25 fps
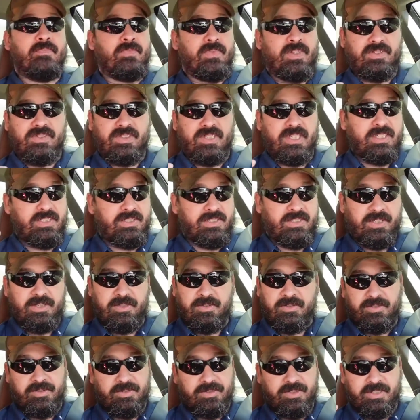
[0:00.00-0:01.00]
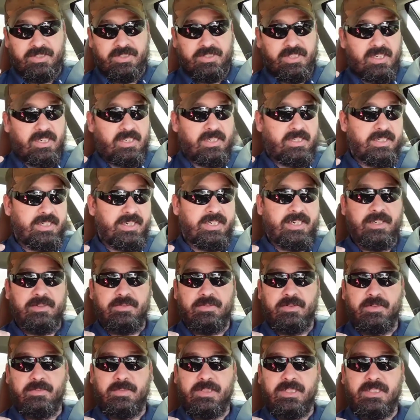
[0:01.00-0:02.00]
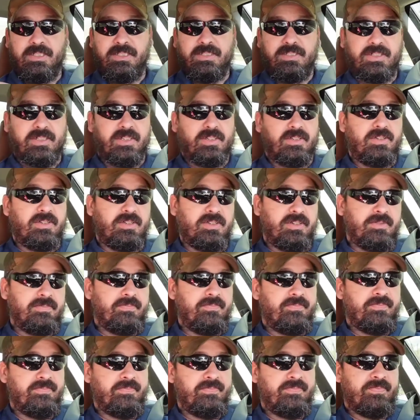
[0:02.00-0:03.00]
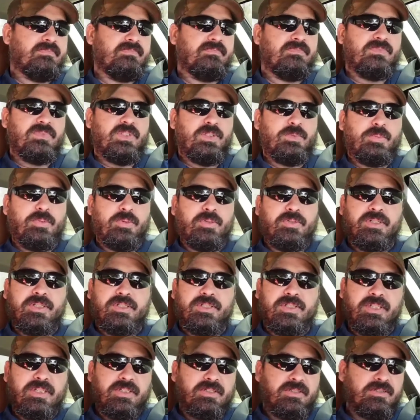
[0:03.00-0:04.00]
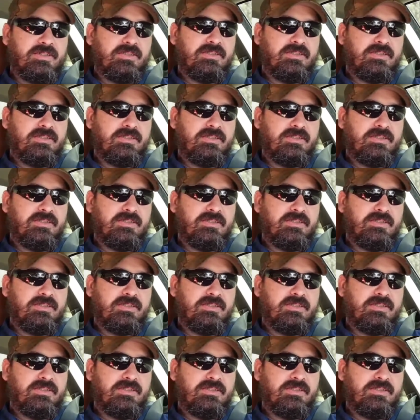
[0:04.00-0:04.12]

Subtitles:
6'2", there's a ton of headroom in this car. Let's pull this hill.